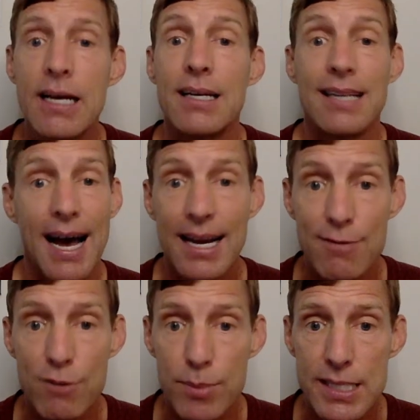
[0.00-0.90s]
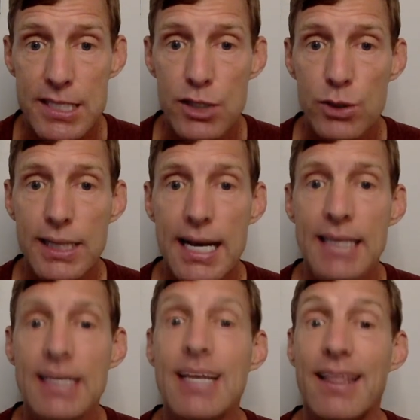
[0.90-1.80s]
Not everybody's doing that.
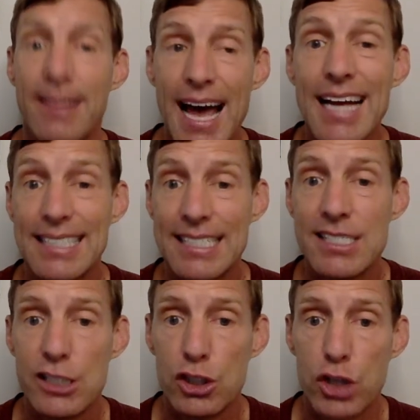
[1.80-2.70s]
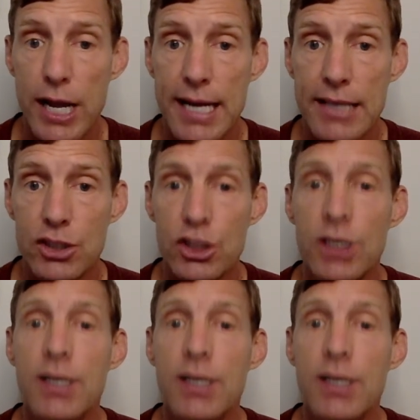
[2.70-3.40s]
That needs to change.